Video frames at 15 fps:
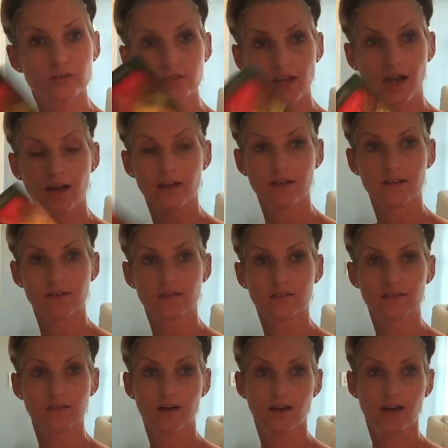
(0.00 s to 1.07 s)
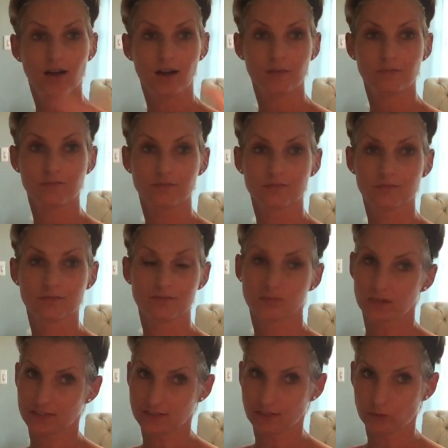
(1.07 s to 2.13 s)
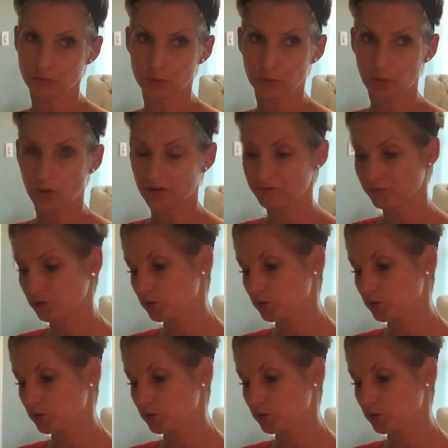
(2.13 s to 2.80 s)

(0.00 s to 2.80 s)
10 breaks down to a 1 for